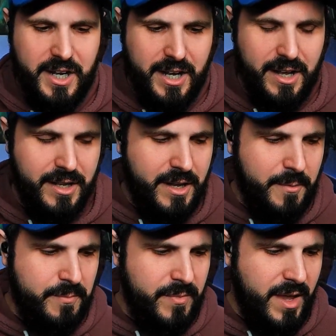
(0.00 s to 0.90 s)
Uh,
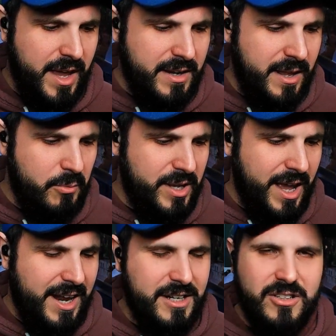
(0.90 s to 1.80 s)
and we
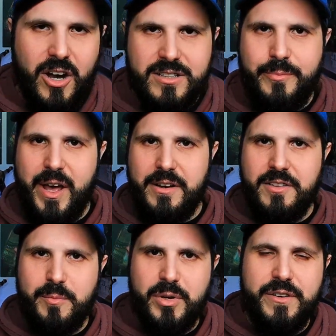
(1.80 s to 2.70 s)
kind of talked about it in
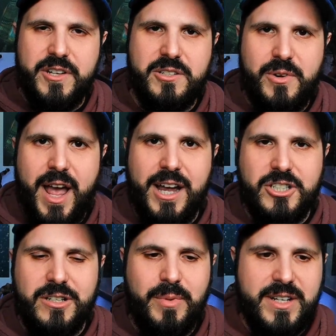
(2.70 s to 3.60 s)
the previous reaction,